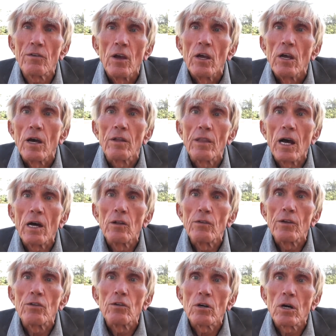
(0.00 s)
and that will
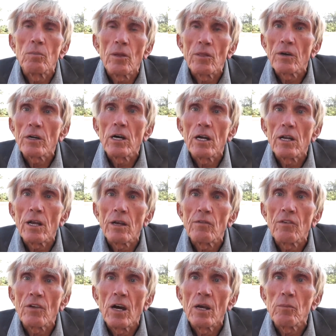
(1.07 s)
determine the kind of
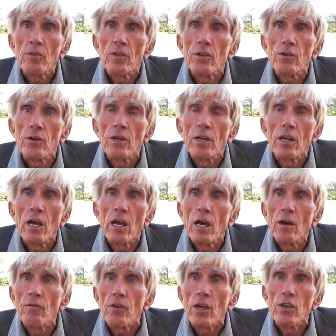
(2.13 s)
enzymes that you're going to
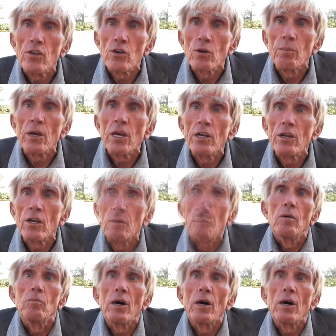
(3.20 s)
have in your meeting.